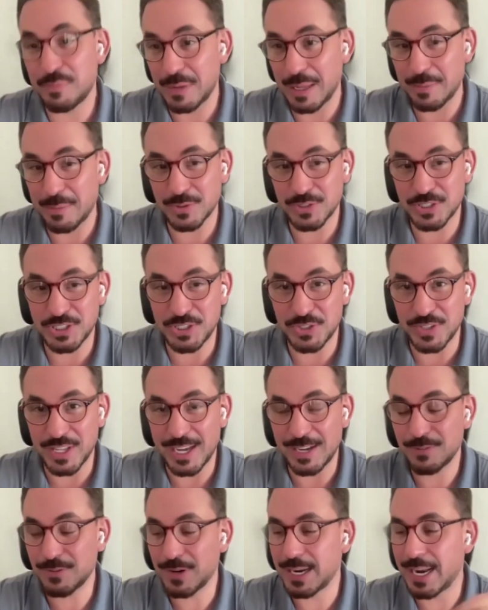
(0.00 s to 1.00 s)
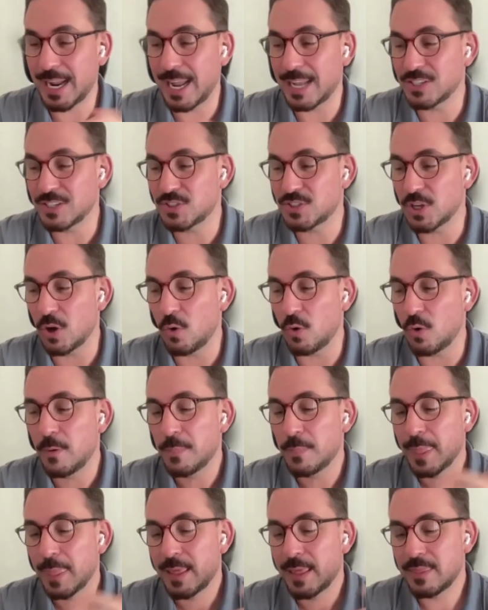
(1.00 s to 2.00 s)
It's going to do that, right? And
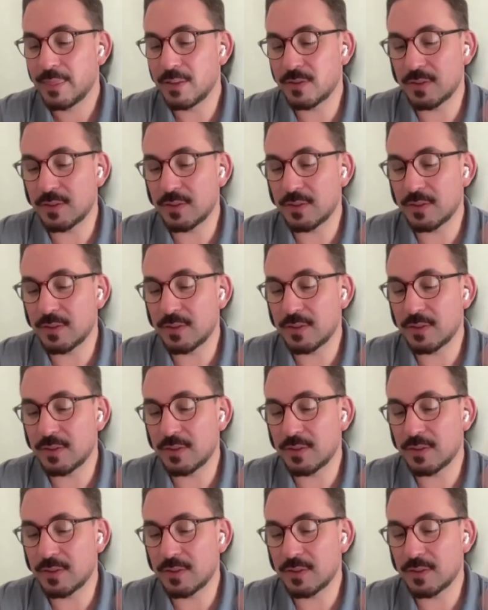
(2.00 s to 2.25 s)
so